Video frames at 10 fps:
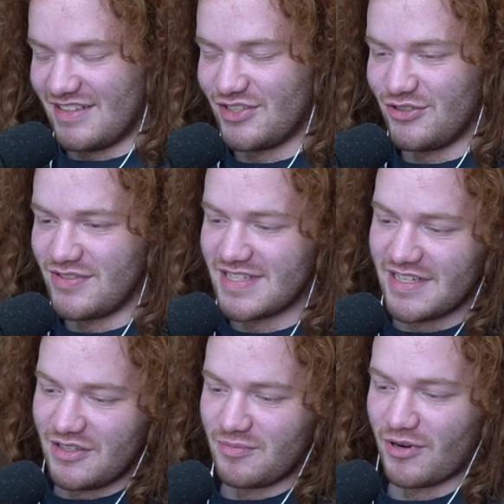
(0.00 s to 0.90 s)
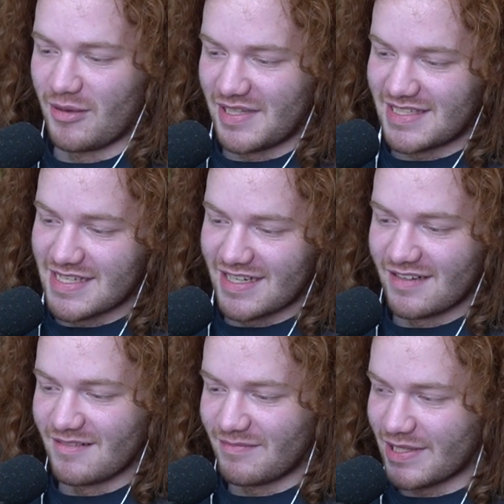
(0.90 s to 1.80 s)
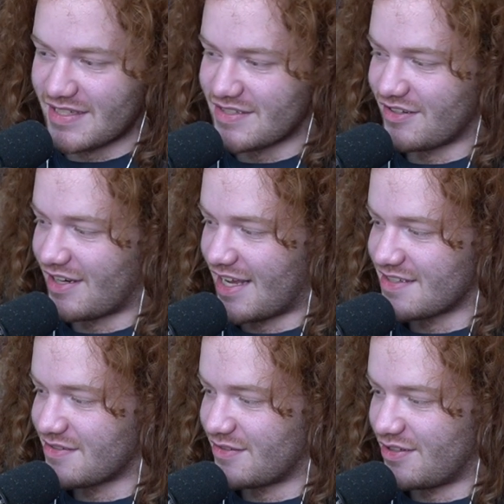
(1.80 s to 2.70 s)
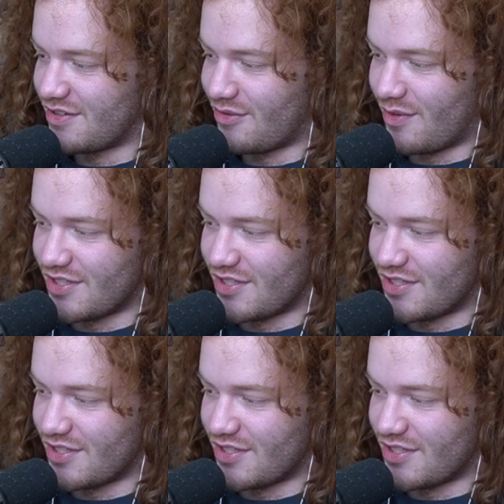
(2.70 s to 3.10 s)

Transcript: Did you see? You probably didn't because you're an asshole and you don't